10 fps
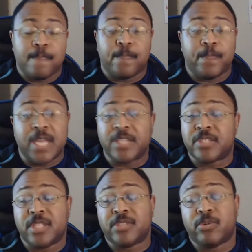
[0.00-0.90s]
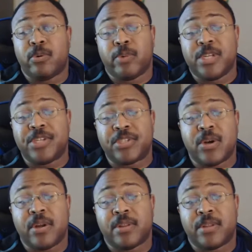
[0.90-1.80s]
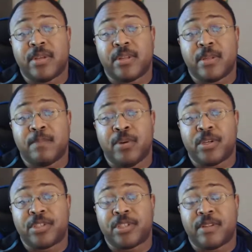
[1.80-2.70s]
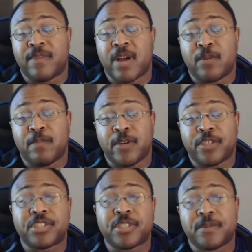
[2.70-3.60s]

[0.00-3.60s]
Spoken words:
this will really start the push, the final push.